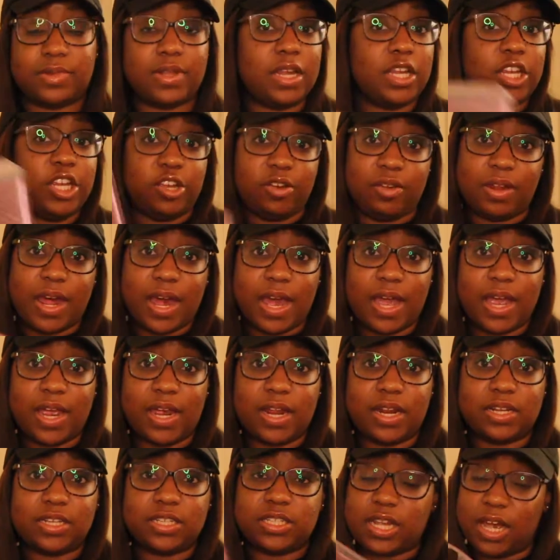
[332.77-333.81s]

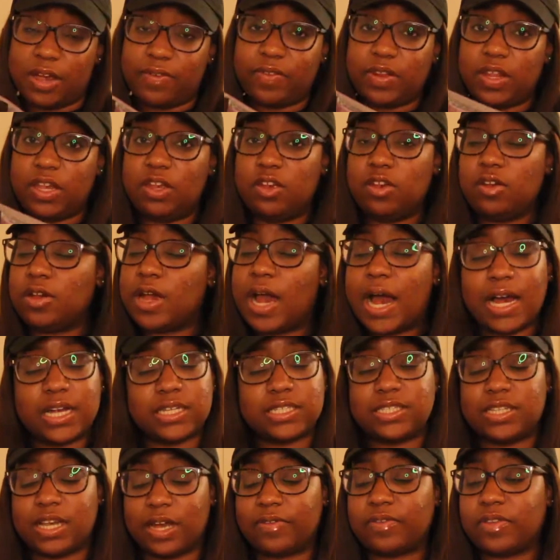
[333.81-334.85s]
Uline, definitely you
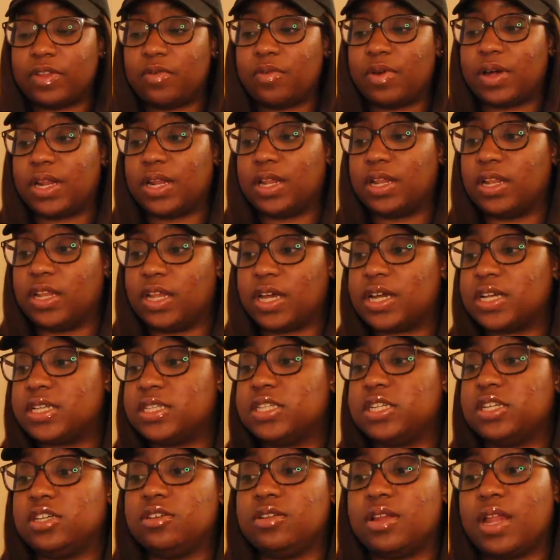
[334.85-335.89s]
guys definitely want to look
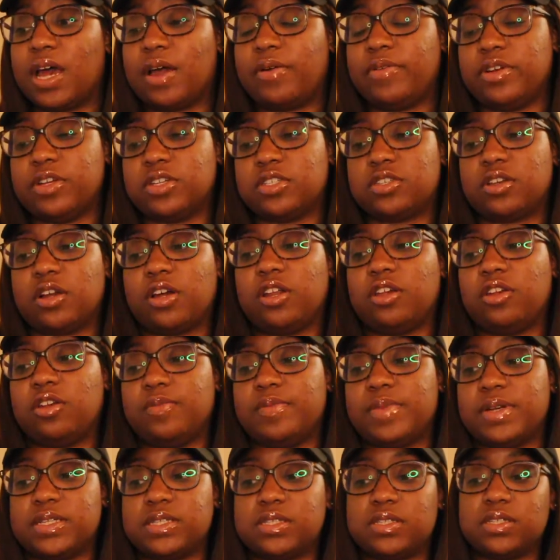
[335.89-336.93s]
into Uline when you're starting your
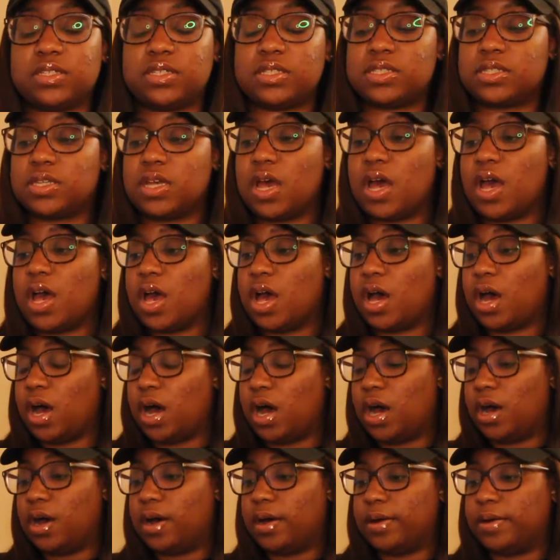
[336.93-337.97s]
business.
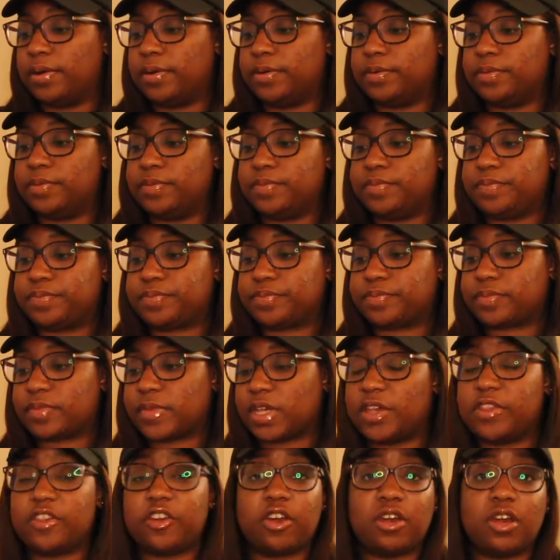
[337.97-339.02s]
Um,
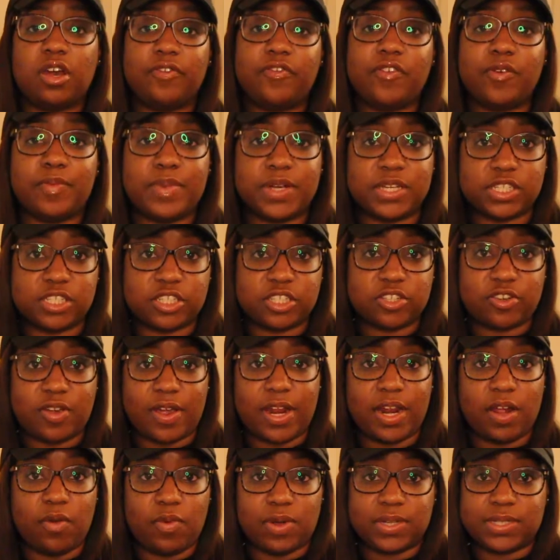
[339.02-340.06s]
they're good for business
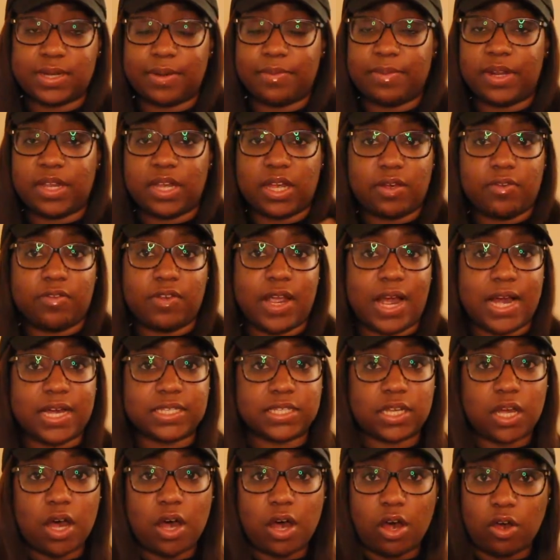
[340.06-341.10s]
credit, which I'm going to give you
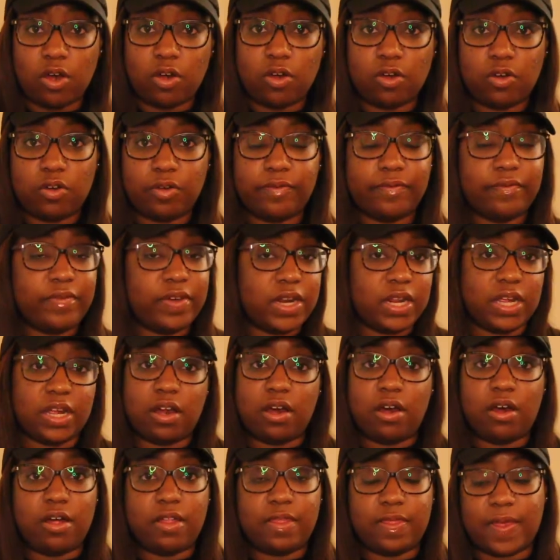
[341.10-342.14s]
guys a whole video
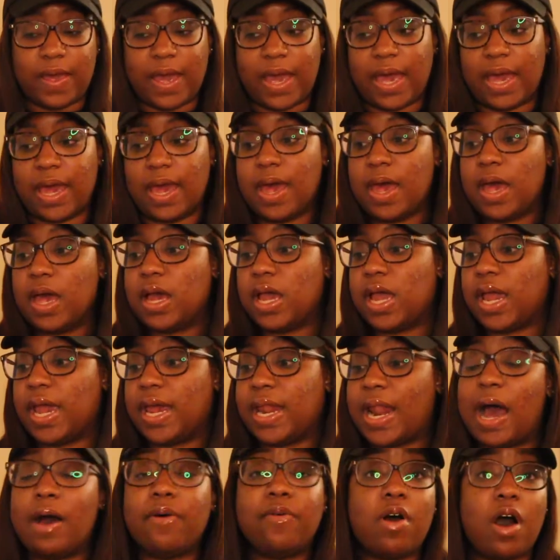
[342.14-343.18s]
on that.
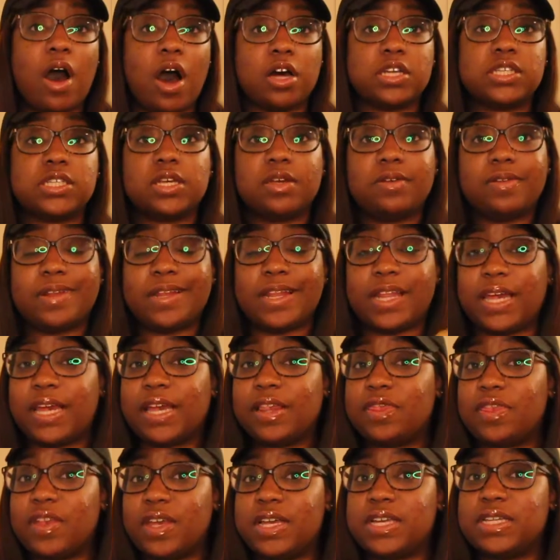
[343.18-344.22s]
And I will also
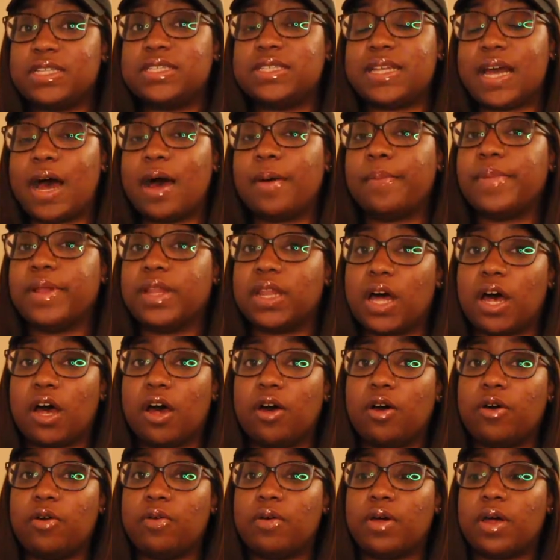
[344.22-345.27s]
link these down
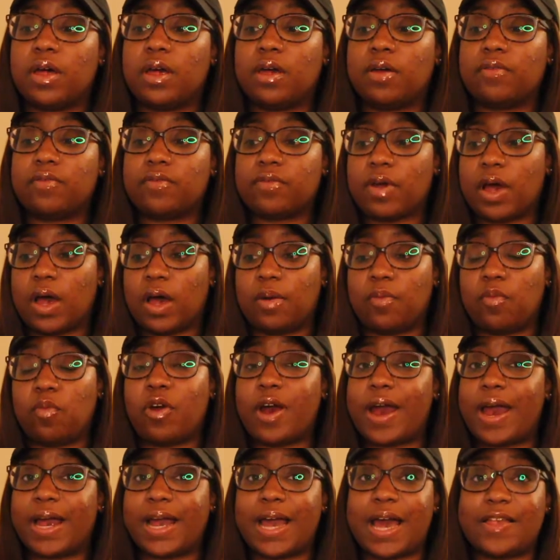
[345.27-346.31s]
below um,
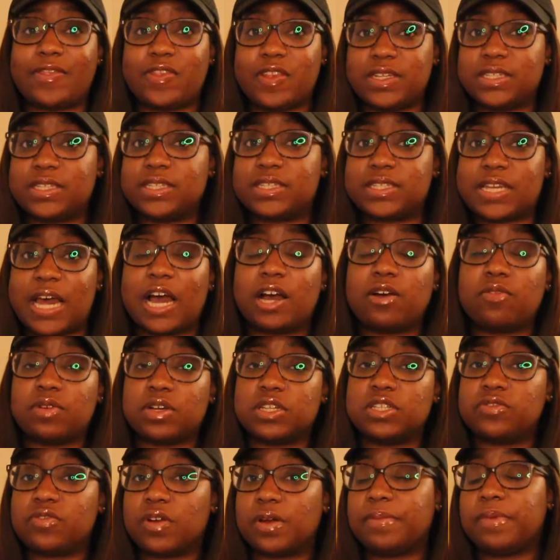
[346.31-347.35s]
where I got these exact
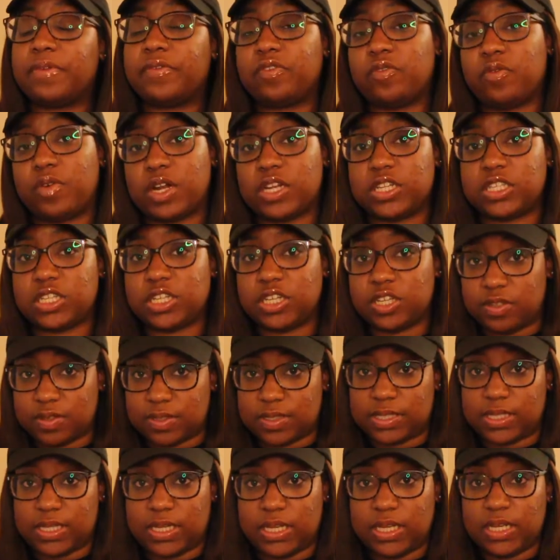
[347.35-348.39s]
ones from if you wanted to
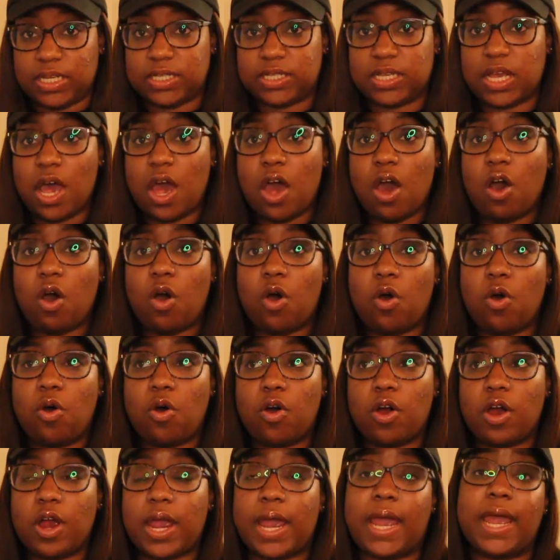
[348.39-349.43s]
use these
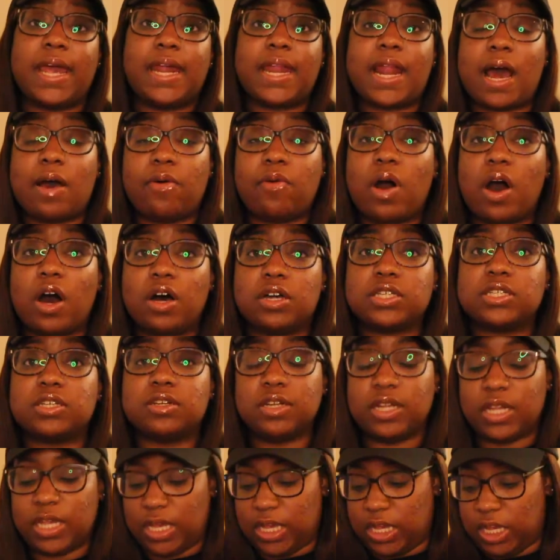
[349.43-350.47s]
or and I will
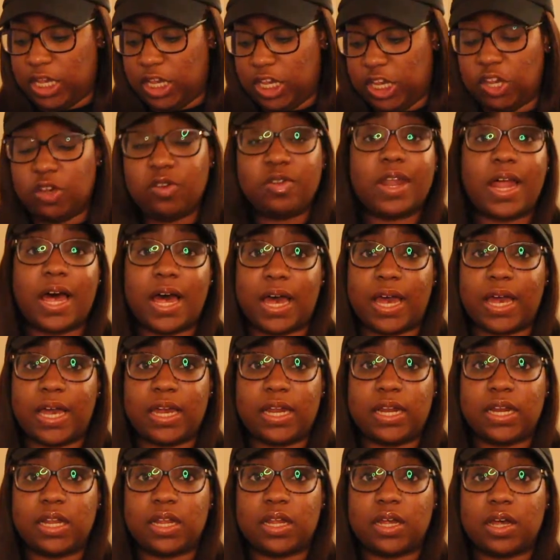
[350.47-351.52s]
also link
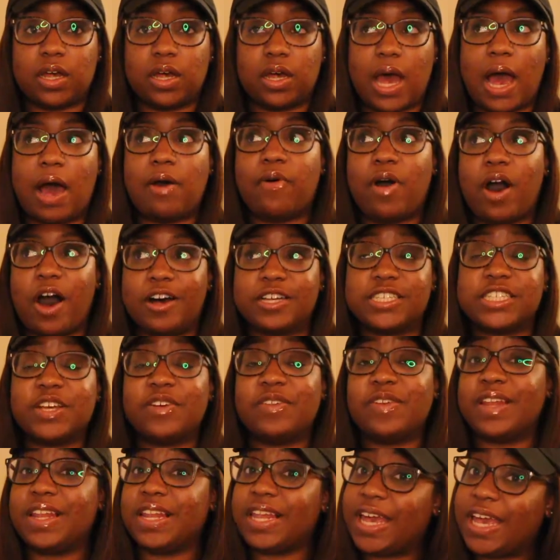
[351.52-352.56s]
Uline. I will
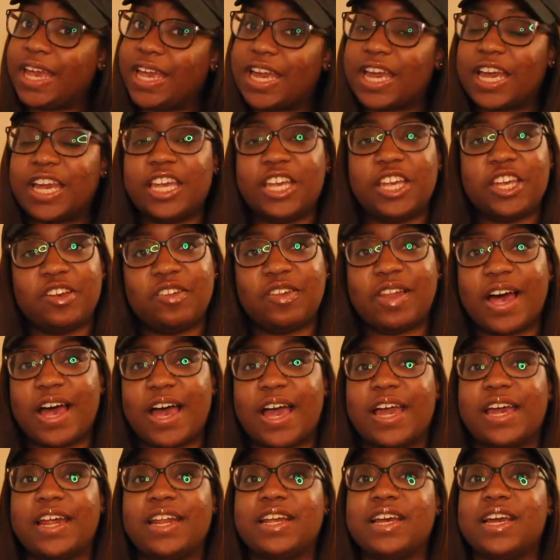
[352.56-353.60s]
also link
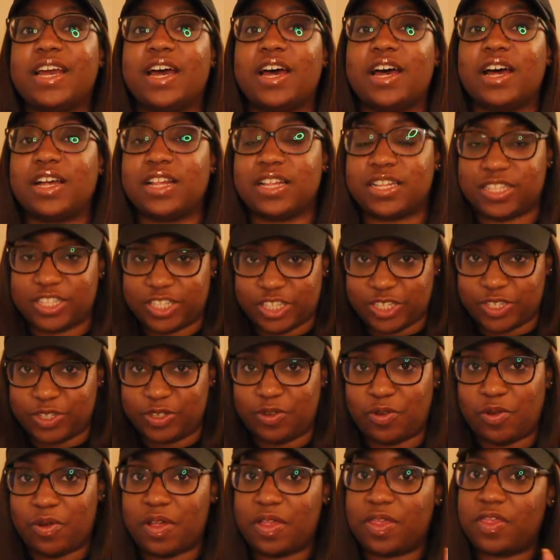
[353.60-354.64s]
Uline
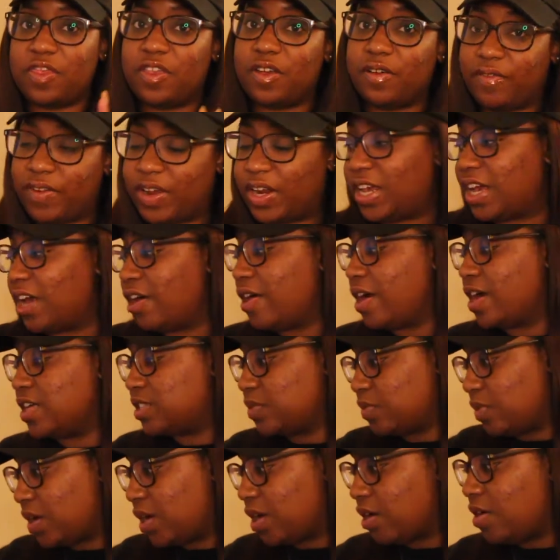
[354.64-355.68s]
to the video as
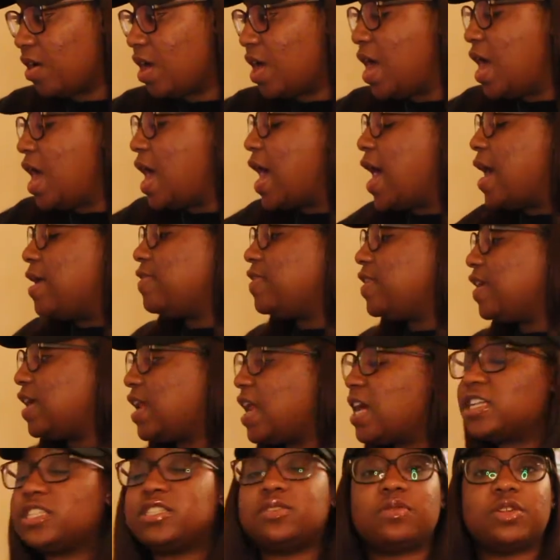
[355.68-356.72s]
well. And then
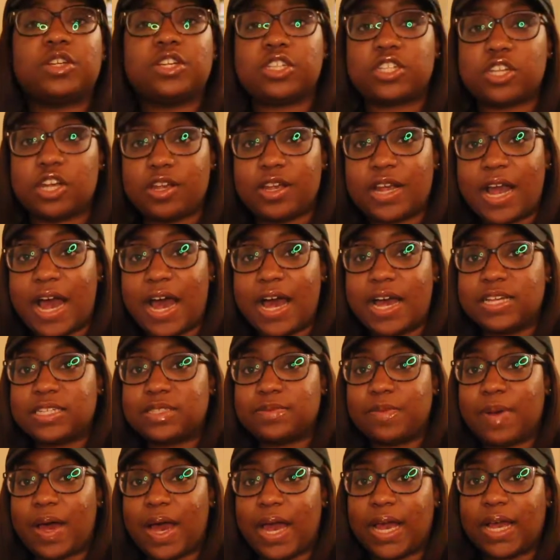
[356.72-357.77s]
I just want to show you guys
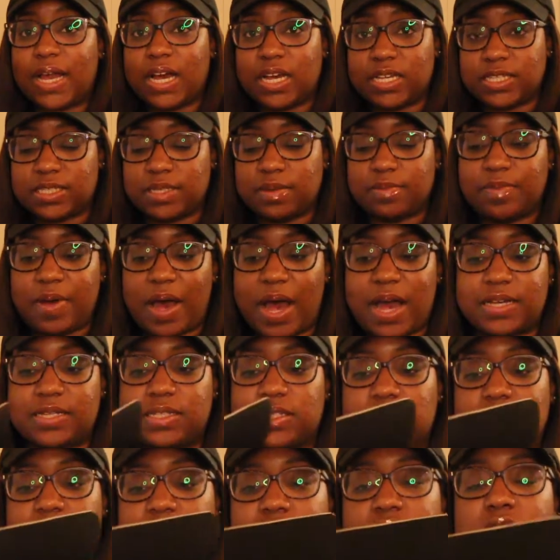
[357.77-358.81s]
my custom
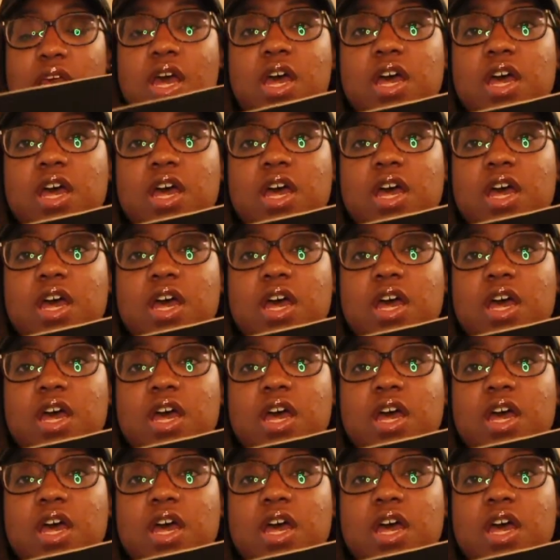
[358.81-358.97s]
boxes.